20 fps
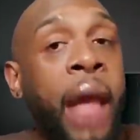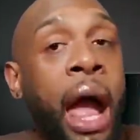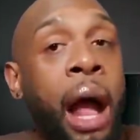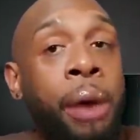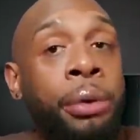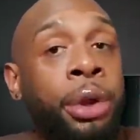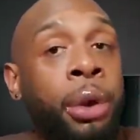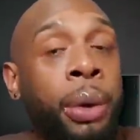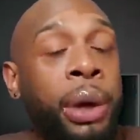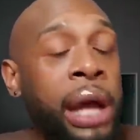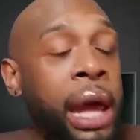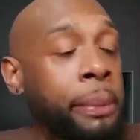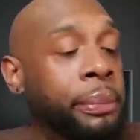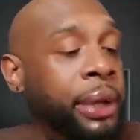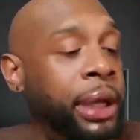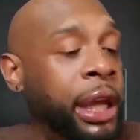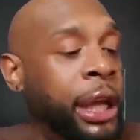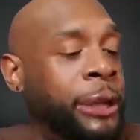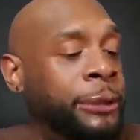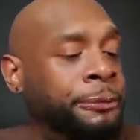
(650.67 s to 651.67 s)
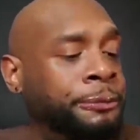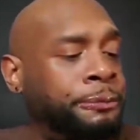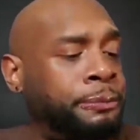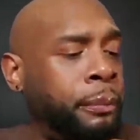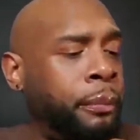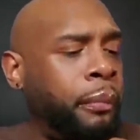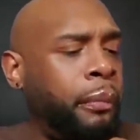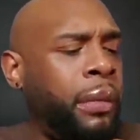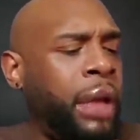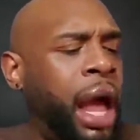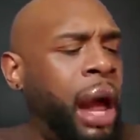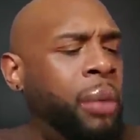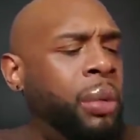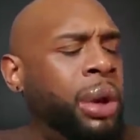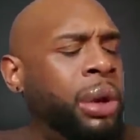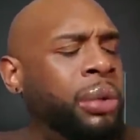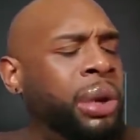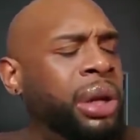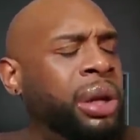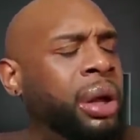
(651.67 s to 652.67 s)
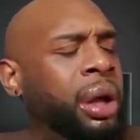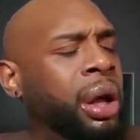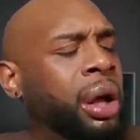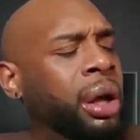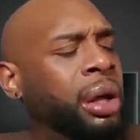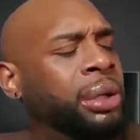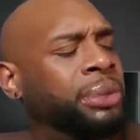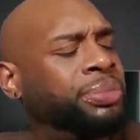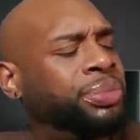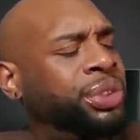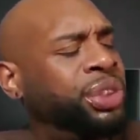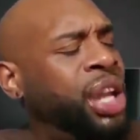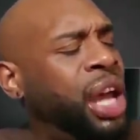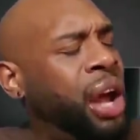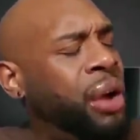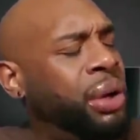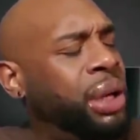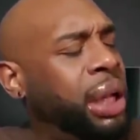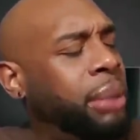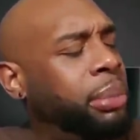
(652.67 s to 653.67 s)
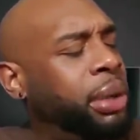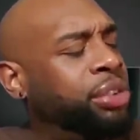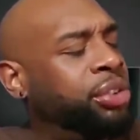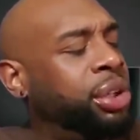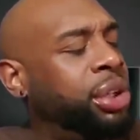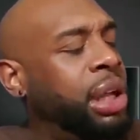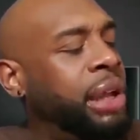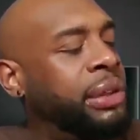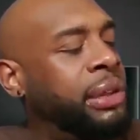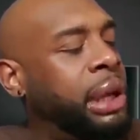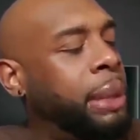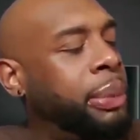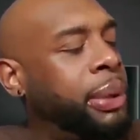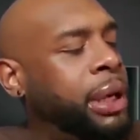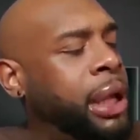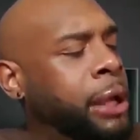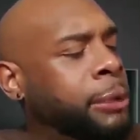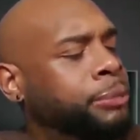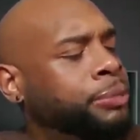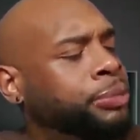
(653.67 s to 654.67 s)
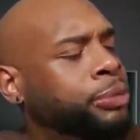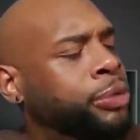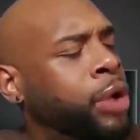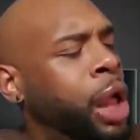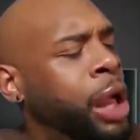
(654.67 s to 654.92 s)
I don't know what happened to it. I really, really, oh, y'all it ain't much of nothing up in there.